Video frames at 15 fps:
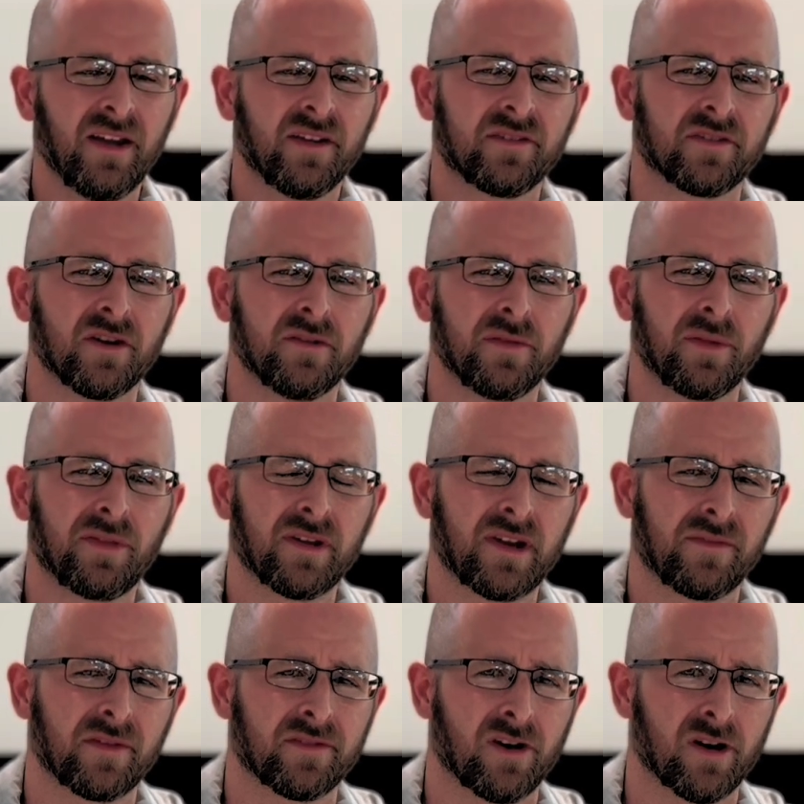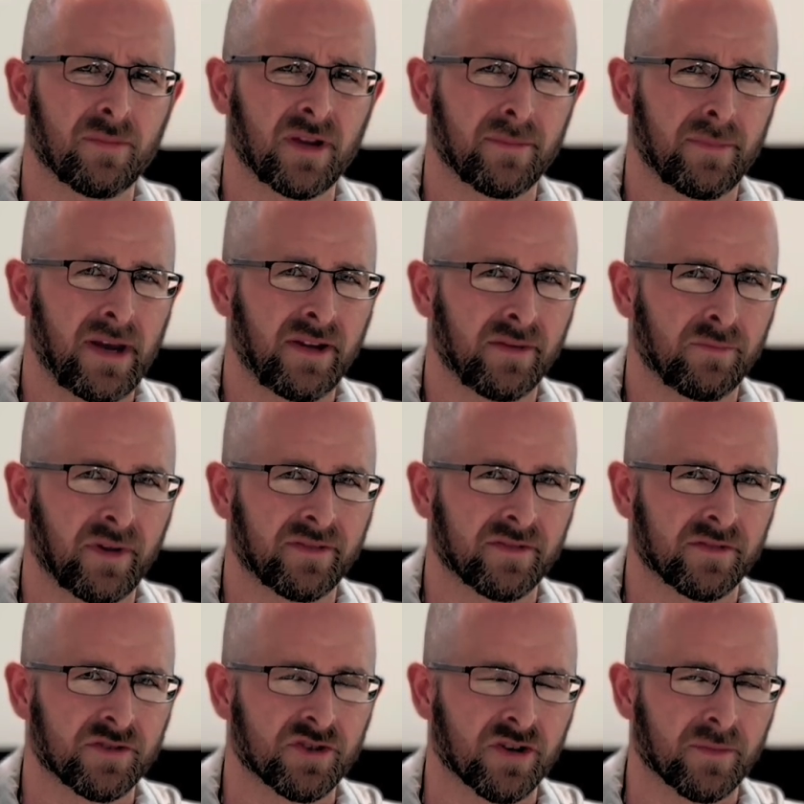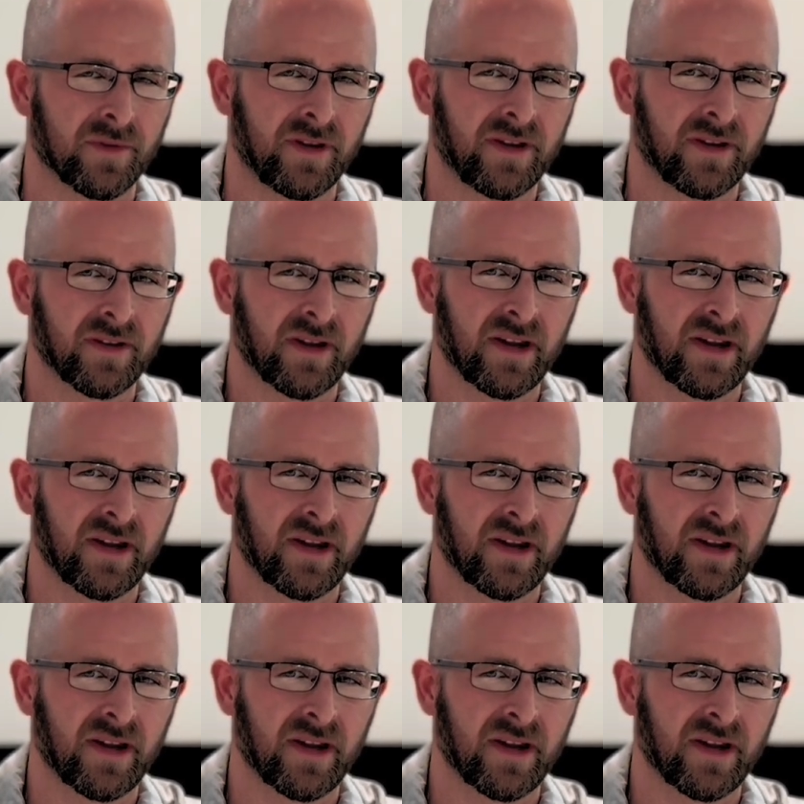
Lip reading: So if you think of this car being made in Western Germany